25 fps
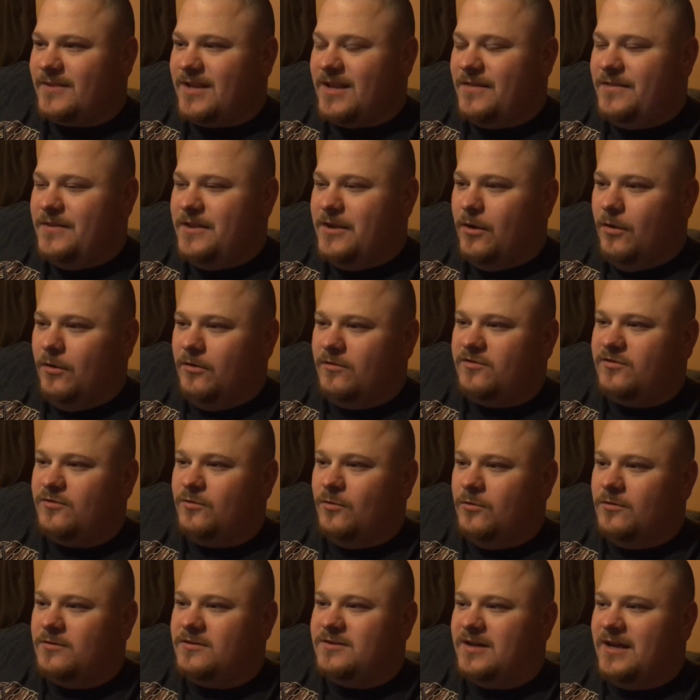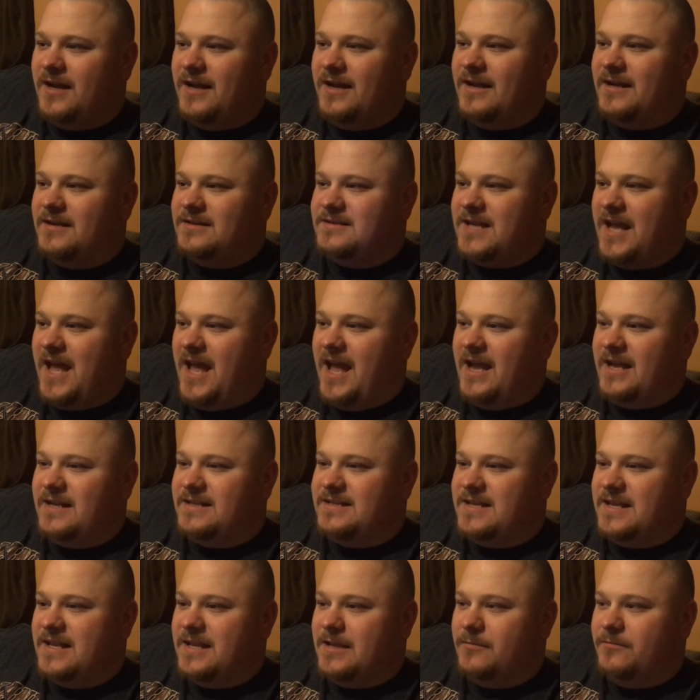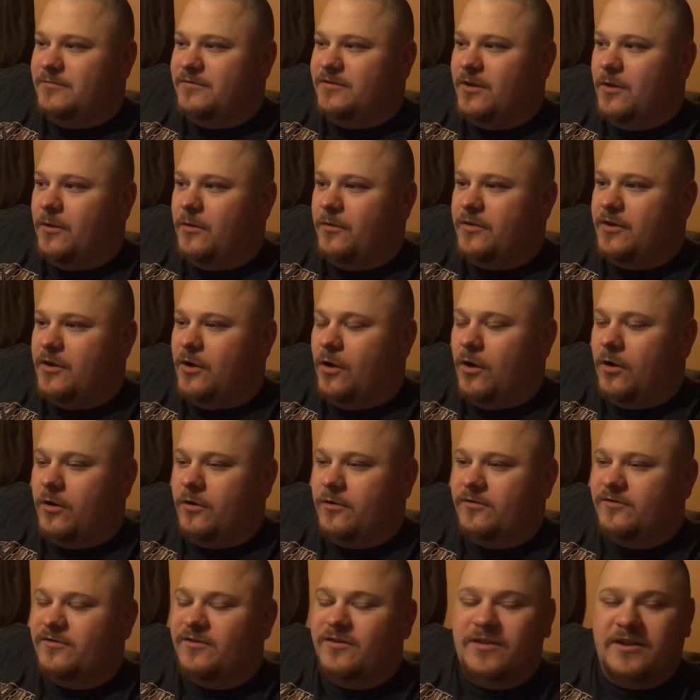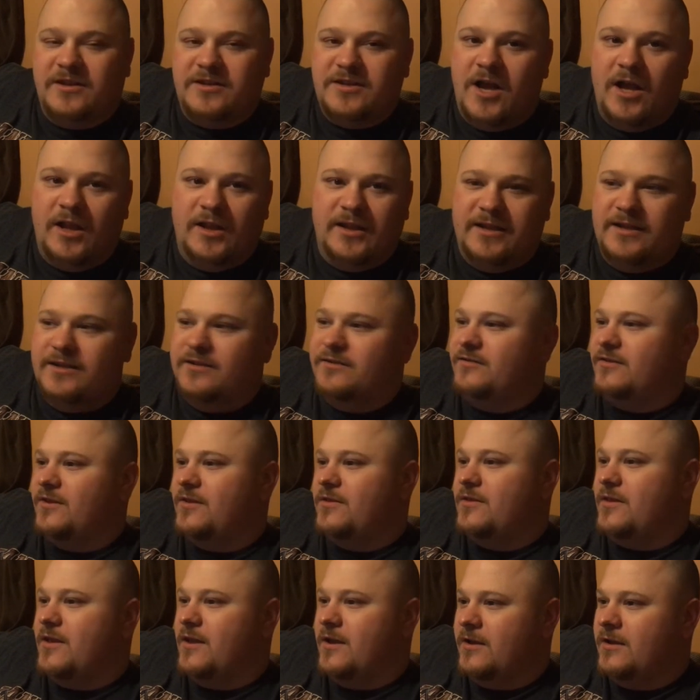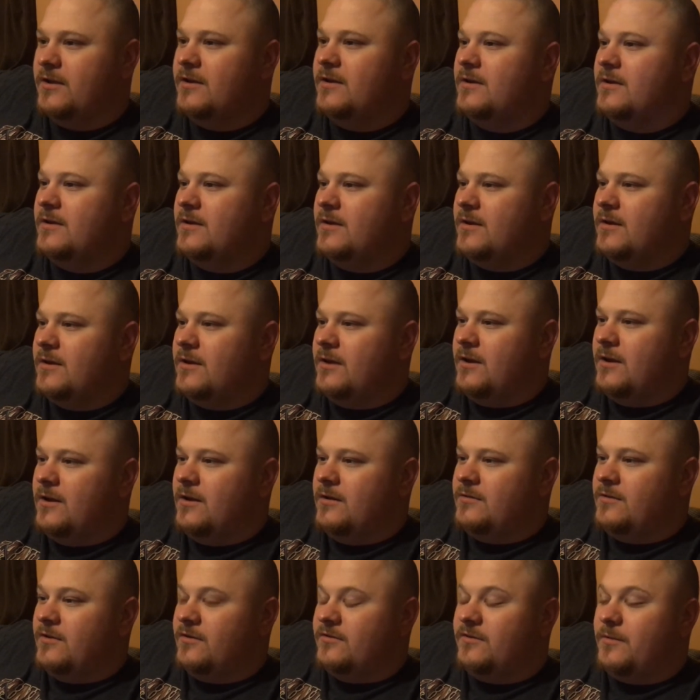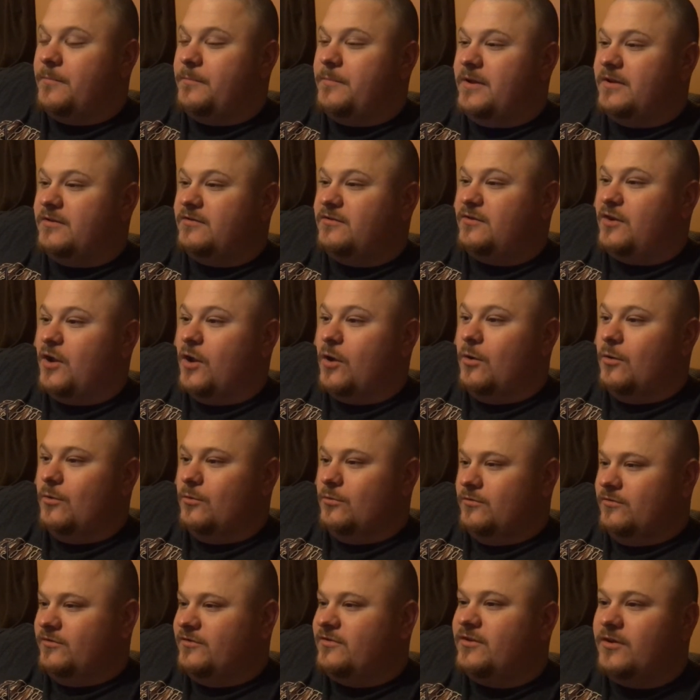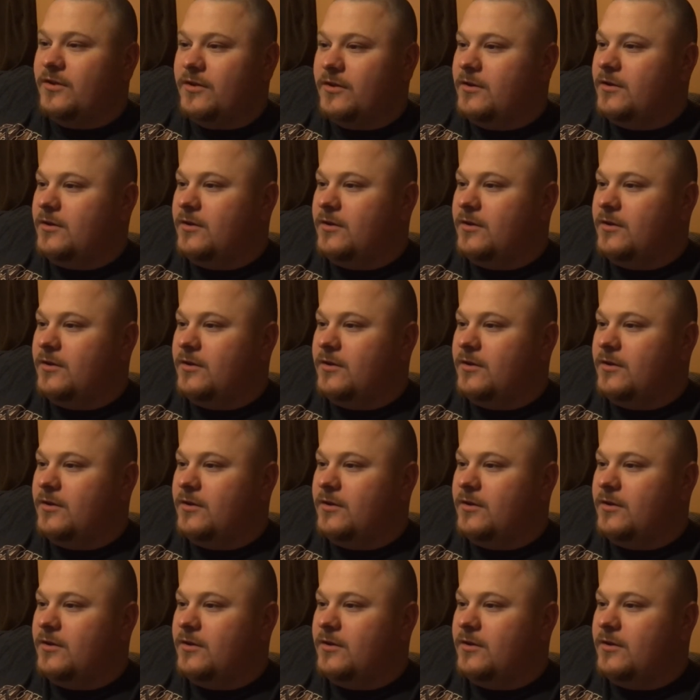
Tag teams. You know, the Arns and the Tullys and the Zbyszkos.